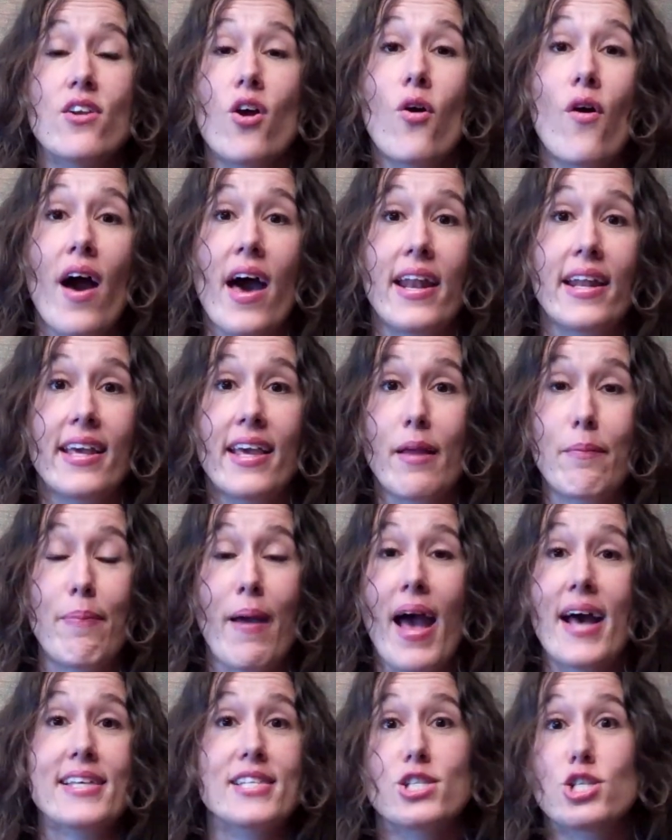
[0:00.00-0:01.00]
know how to get
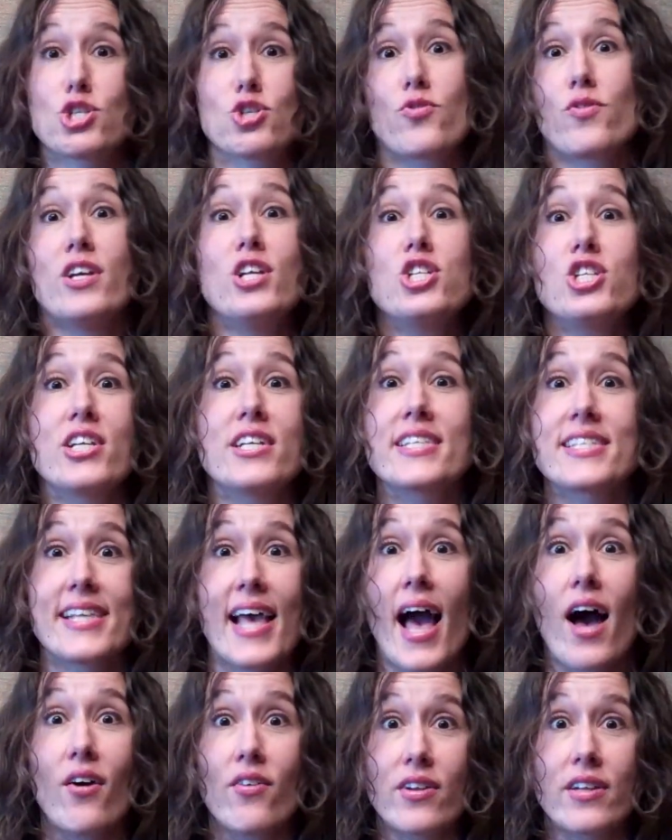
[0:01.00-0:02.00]
past the screeching
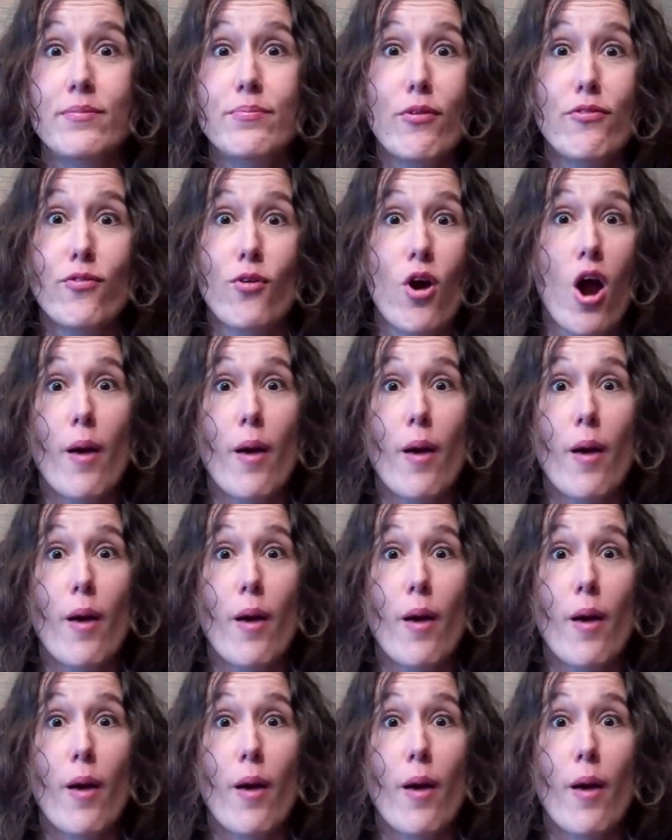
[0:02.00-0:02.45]
sound and before